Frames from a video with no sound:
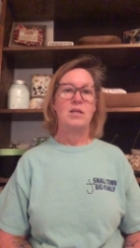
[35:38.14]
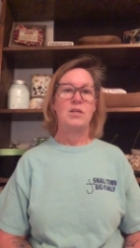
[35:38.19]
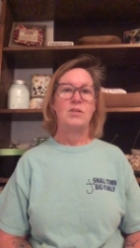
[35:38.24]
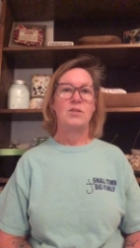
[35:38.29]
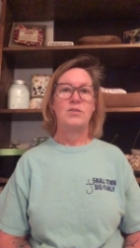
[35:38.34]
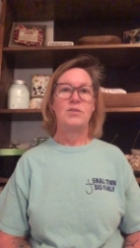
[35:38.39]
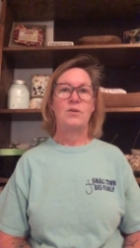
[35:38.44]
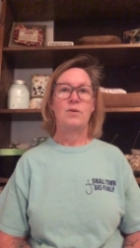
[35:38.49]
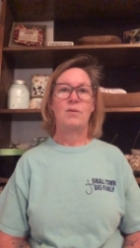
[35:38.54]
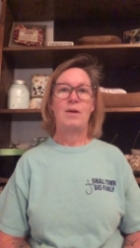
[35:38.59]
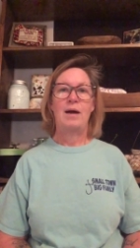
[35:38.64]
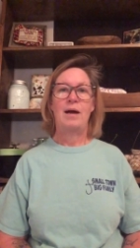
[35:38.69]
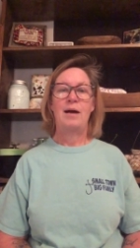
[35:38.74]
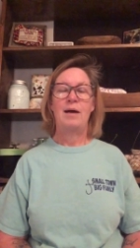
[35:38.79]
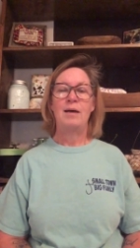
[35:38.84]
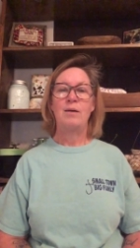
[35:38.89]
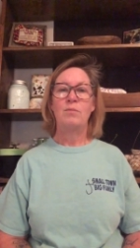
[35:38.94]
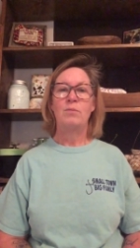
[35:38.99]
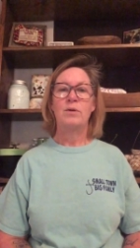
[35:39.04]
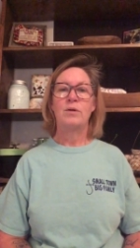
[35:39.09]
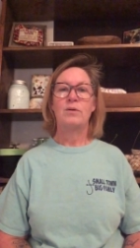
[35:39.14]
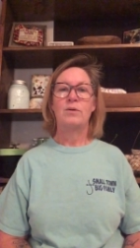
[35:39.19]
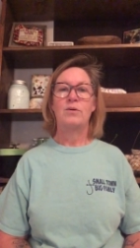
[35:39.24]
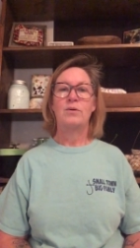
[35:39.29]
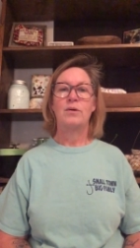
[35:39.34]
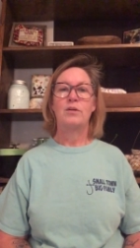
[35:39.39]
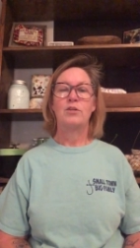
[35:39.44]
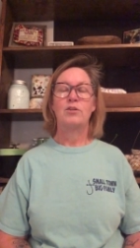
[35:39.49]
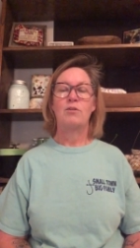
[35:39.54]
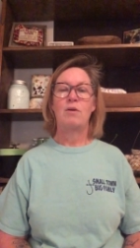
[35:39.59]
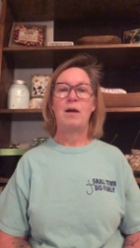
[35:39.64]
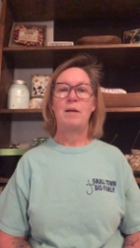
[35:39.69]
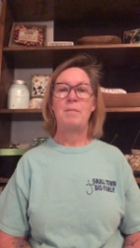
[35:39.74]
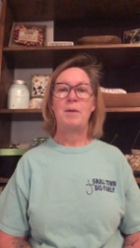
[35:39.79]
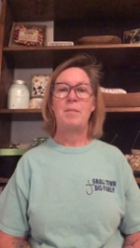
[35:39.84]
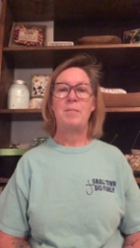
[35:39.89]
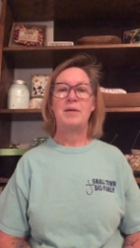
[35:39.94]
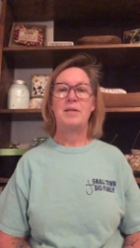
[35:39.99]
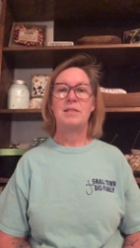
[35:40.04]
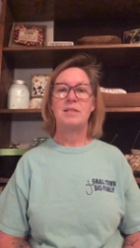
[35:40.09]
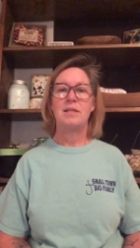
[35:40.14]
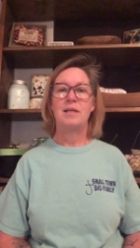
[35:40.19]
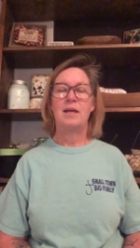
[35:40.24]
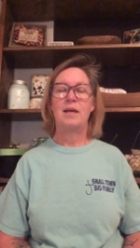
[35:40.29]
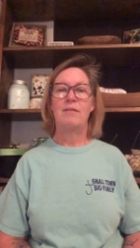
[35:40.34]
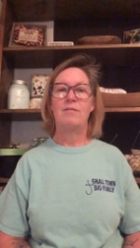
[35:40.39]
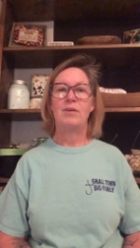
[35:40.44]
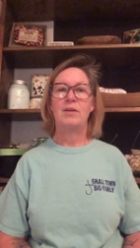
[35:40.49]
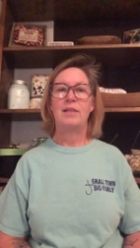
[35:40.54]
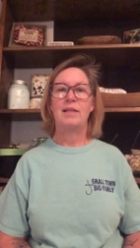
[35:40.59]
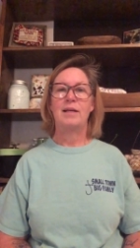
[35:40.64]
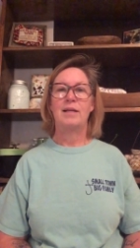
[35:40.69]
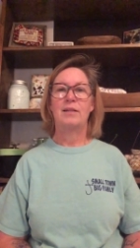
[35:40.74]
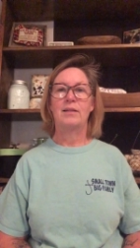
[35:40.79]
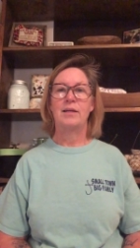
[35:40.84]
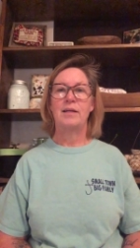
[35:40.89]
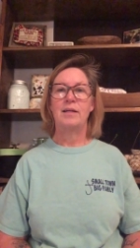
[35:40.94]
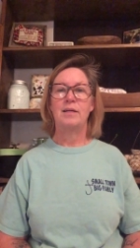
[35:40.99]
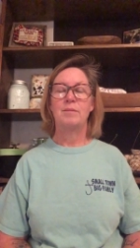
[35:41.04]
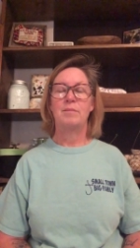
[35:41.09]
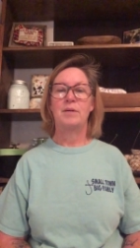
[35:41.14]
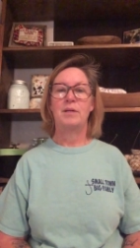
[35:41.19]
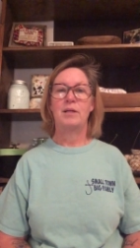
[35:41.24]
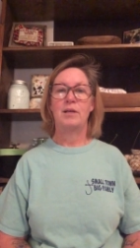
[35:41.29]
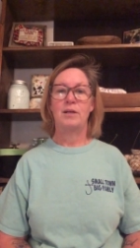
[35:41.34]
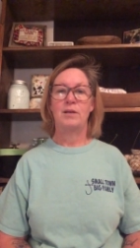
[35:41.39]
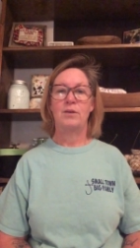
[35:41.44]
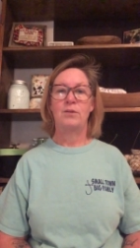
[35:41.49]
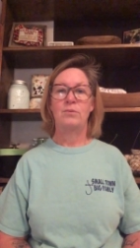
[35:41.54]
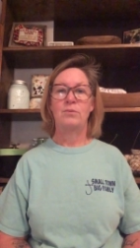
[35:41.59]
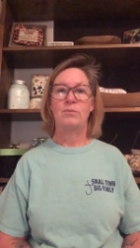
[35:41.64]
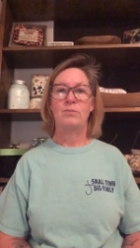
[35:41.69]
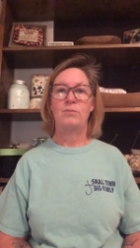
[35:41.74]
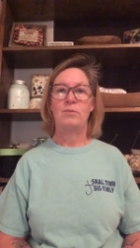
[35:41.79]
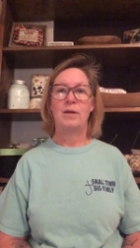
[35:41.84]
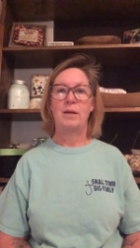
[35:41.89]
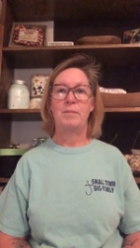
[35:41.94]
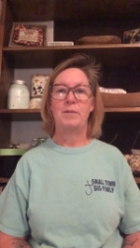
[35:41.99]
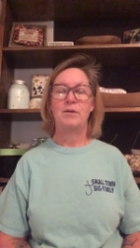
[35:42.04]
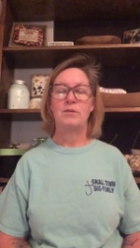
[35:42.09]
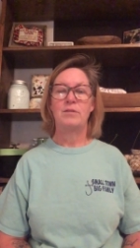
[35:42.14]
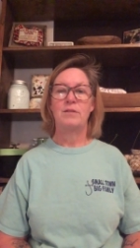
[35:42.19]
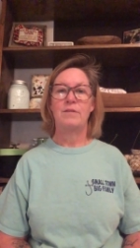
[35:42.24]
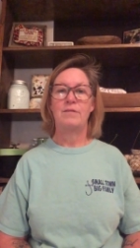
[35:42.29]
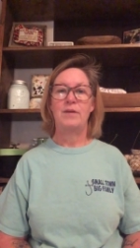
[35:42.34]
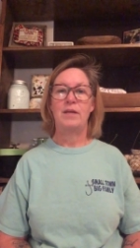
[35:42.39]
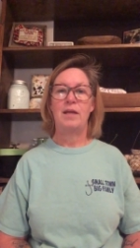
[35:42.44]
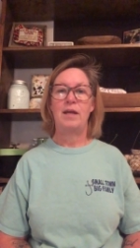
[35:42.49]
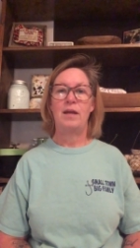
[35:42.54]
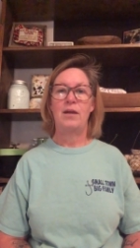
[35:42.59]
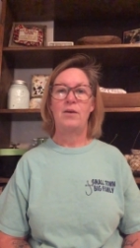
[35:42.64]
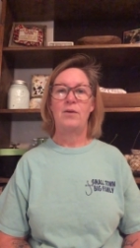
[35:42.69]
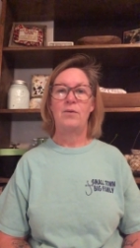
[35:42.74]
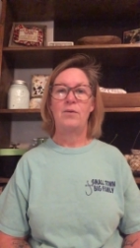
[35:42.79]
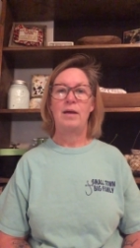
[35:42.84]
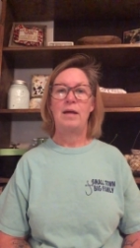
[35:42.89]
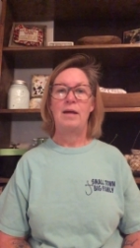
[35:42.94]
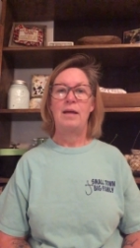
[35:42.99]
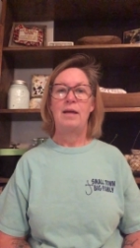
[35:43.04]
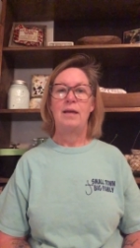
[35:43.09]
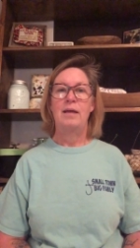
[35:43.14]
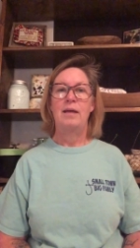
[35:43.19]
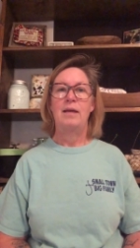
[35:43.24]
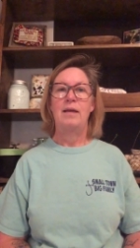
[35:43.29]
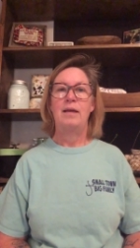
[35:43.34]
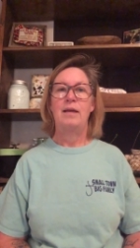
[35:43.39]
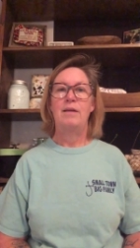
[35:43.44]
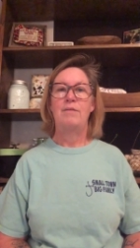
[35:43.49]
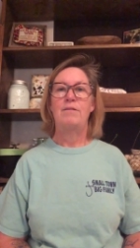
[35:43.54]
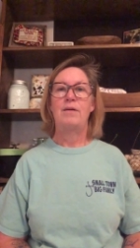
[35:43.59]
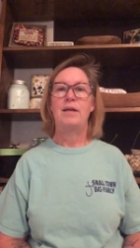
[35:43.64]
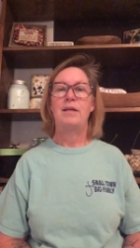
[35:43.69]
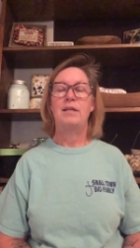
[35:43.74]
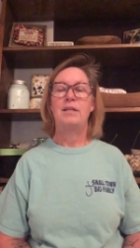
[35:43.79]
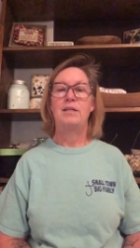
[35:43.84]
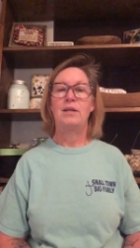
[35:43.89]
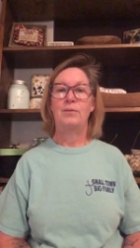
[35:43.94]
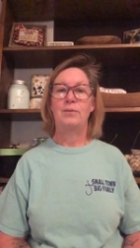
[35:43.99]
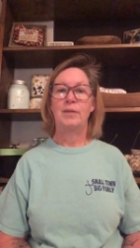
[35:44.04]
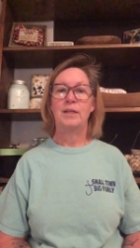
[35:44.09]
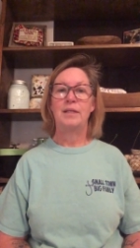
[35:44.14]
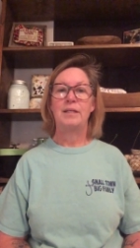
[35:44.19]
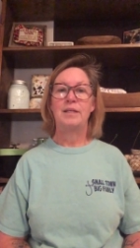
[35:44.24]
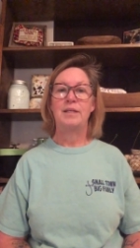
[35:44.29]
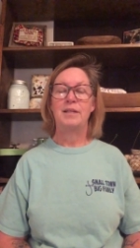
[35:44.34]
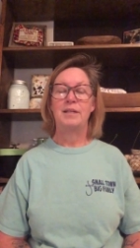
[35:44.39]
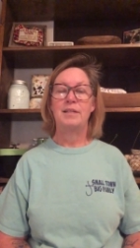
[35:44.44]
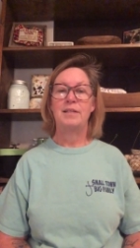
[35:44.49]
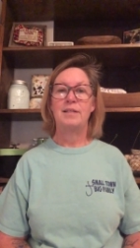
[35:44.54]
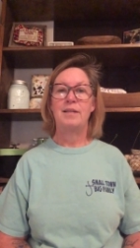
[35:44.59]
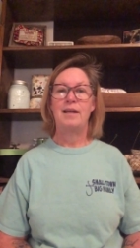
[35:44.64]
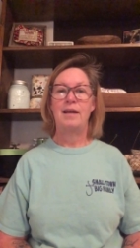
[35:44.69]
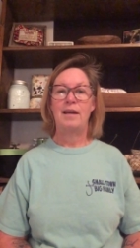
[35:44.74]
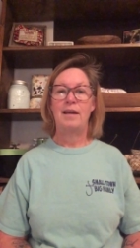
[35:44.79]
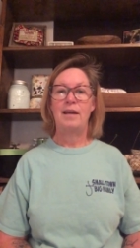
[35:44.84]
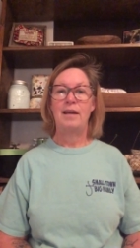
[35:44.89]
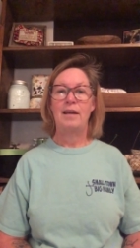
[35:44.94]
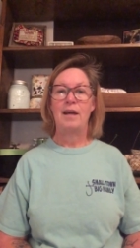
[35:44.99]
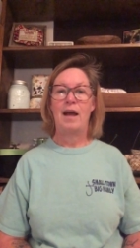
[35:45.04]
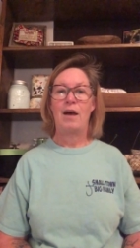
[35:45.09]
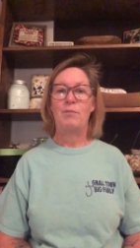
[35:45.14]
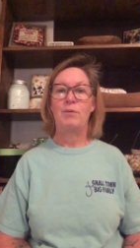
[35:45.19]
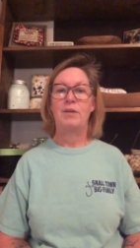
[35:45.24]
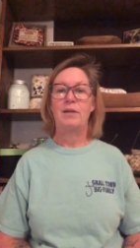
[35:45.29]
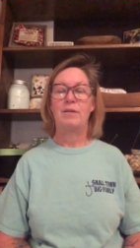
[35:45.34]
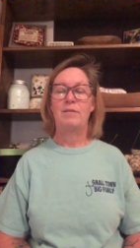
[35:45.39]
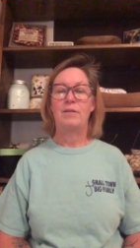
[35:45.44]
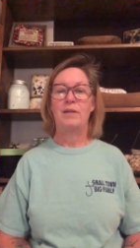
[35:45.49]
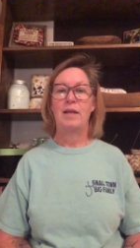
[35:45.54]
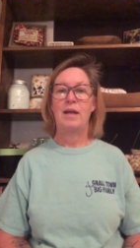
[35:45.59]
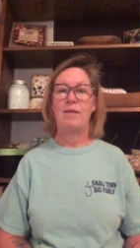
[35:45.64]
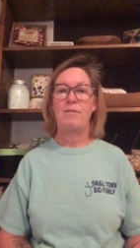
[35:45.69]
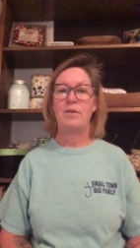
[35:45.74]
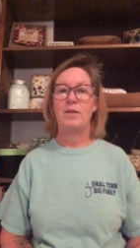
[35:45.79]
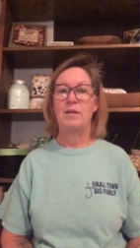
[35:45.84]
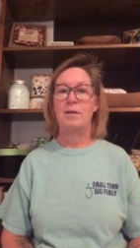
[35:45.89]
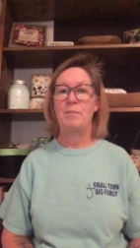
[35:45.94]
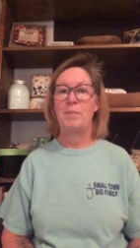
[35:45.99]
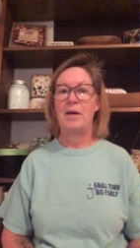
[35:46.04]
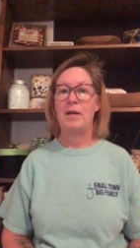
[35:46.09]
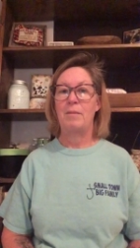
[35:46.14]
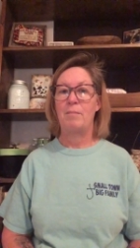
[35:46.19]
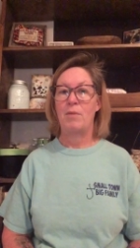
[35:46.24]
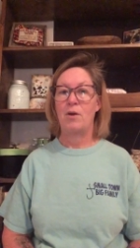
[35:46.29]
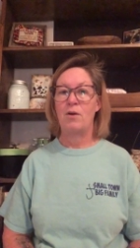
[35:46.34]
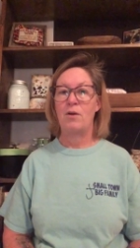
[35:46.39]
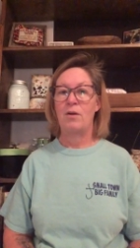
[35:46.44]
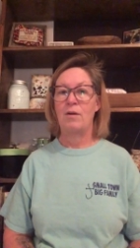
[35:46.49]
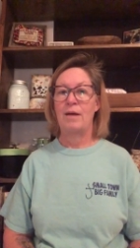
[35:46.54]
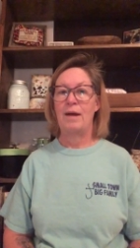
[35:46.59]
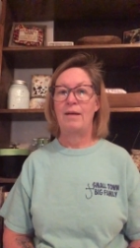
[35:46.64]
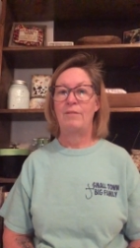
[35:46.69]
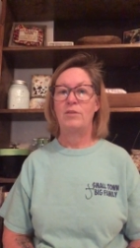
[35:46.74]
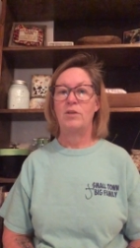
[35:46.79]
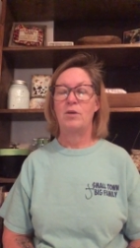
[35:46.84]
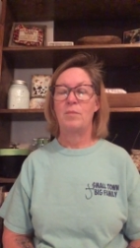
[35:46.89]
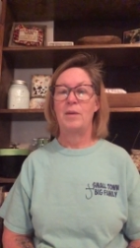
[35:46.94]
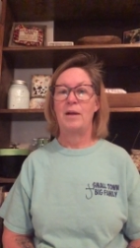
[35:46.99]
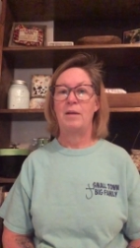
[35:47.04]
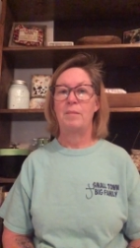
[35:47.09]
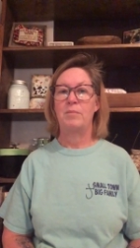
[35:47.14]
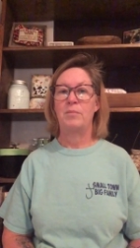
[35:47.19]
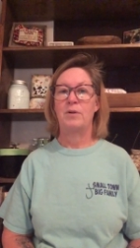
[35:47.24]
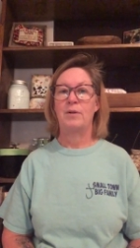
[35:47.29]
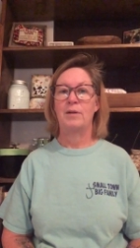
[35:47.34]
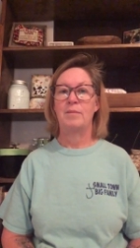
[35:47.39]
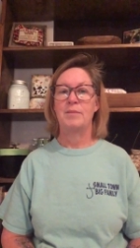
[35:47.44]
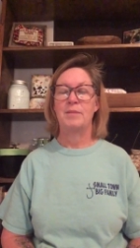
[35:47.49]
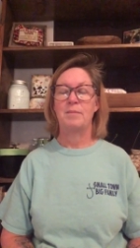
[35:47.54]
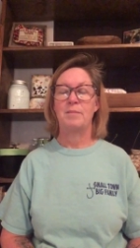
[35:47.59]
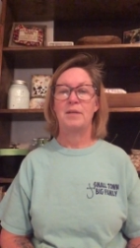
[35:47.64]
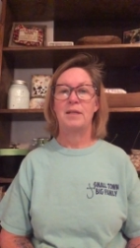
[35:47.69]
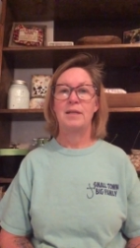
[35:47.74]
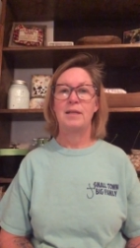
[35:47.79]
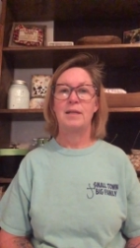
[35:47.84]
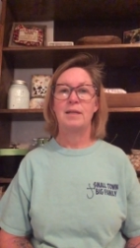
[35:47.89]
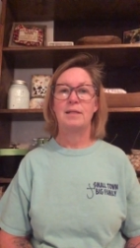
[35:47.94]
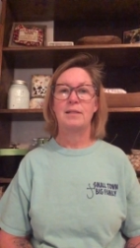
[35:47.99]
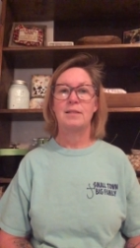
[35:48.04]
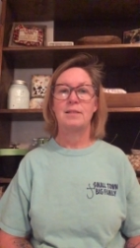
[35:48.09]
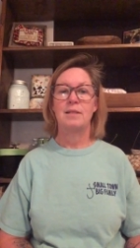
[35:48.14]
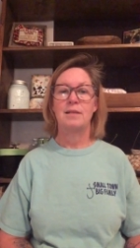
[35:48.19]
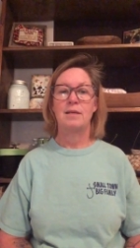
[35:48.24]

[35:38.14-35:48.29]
So I will try my best to get everything linked below when I post the video. If I don't get it done today, I will definitely have it done by tomorrow. I have to go back and pull up some links.